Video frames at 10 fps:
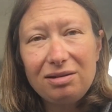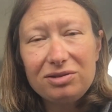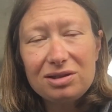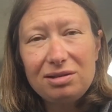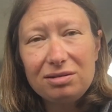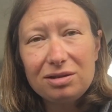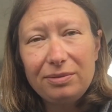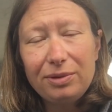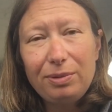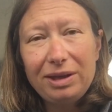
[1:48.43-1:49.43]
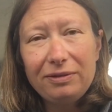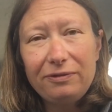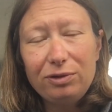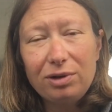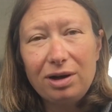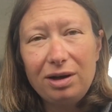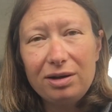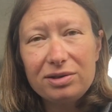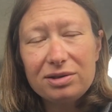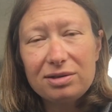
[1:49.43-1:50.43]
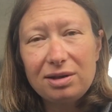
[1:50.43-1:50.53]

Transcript: I've just looked up the weather forecast.